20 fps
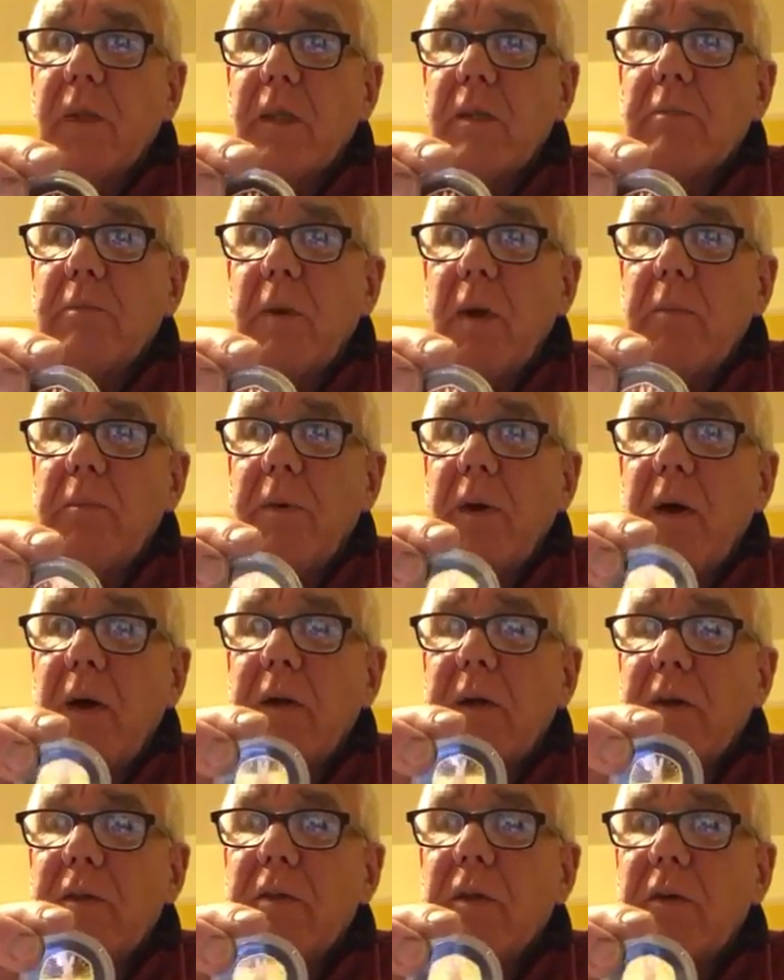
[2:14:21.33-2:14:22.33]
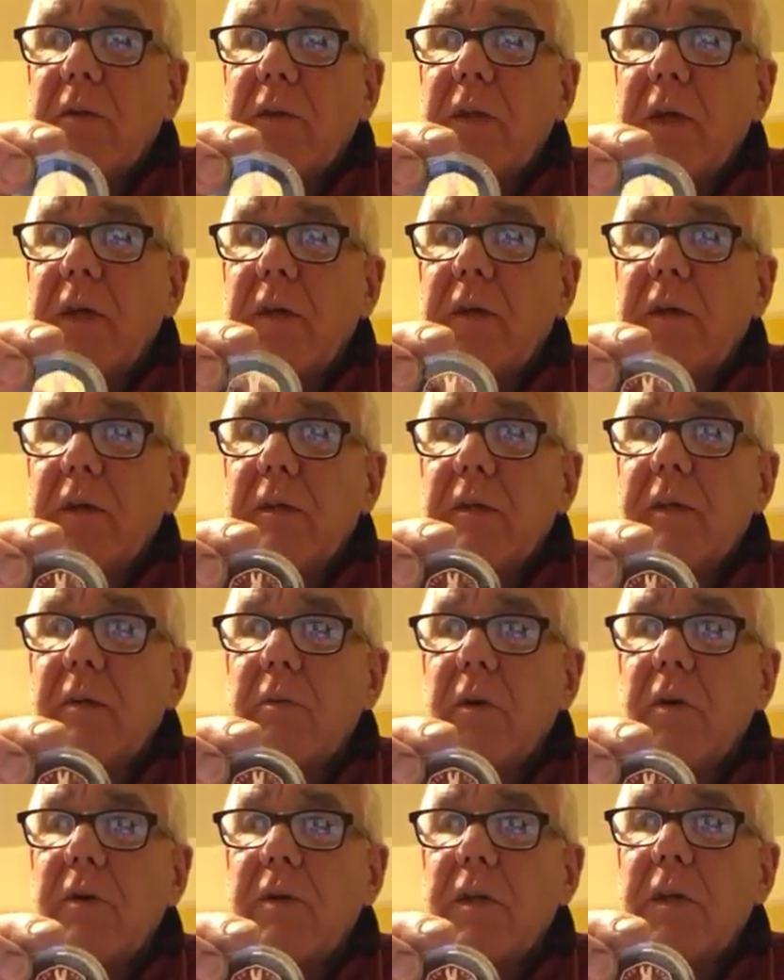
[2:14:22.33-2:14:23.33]
Is my partner John there? Is he
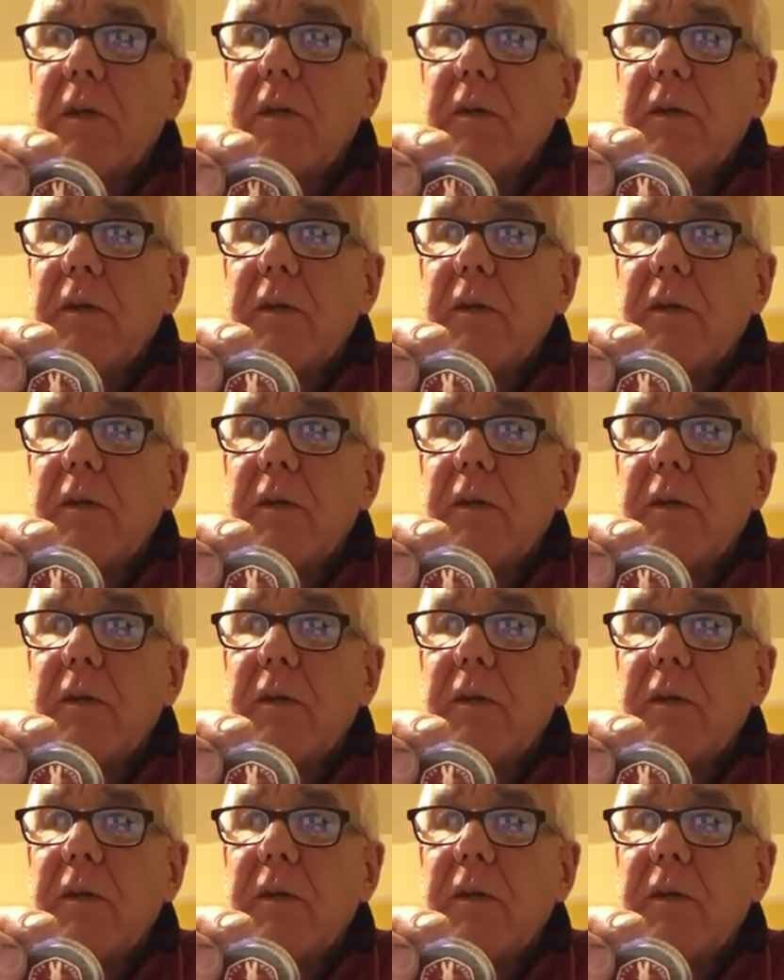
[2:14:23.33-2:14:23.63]
watching?